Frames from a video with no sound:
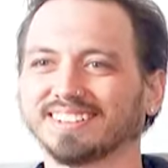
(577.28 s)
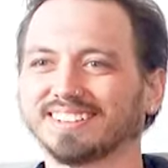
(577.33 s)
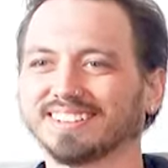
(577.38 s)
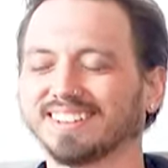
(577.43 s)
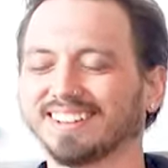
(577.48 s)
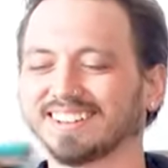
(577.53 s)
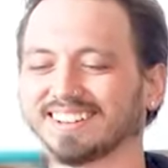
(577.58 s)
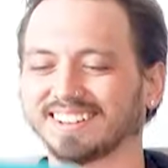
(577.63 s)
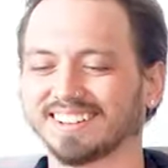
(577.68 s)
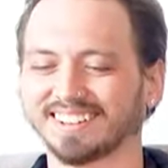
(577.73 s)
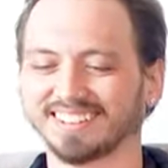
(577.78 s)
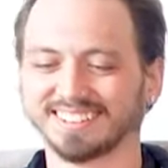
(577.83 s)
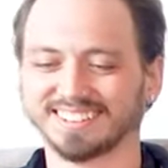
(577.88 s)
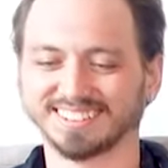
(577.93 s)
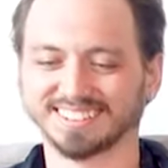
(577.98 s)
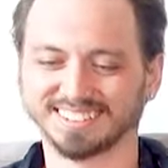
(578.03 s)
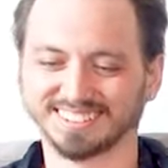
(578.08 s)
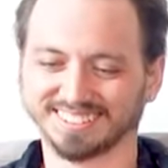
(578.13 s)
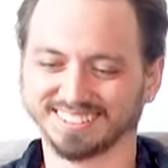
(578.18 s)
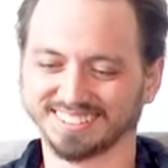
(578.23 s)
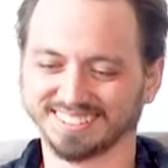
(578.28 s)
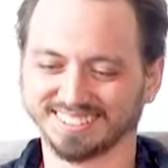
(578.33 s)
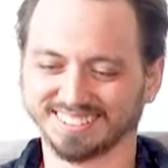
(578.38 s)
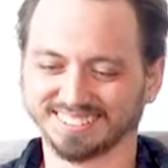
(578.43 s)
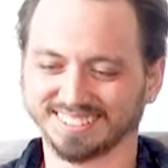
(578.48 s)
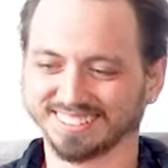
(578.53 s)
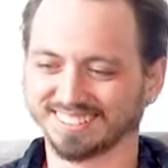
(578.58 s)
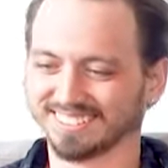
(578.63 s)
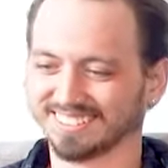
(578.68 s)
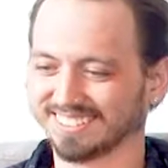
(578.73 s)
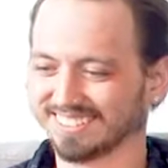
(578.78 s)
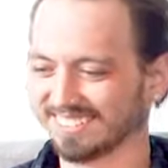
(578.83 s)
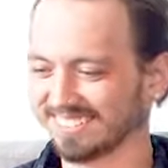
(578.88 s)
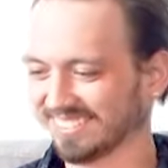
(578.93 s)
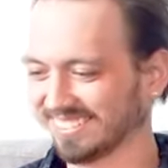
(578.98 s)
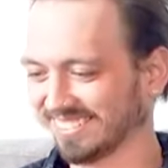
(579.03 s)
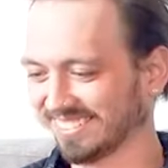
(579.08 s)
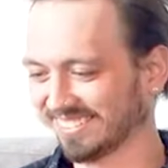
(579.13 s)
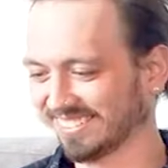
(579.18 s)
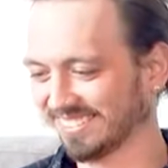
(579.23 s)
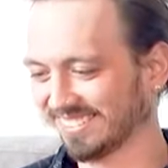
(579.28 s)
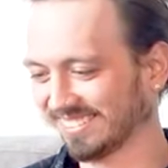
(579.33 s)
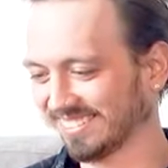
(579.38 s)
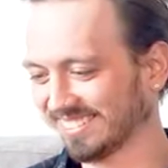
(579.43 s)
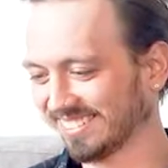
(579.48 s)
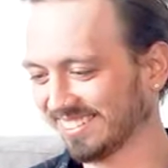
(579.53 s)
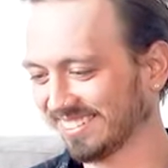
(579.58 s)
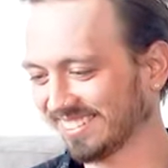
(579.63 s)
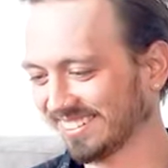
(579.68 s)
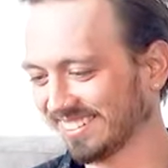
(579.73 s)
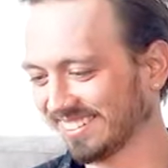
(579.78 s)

This person isn't speaking.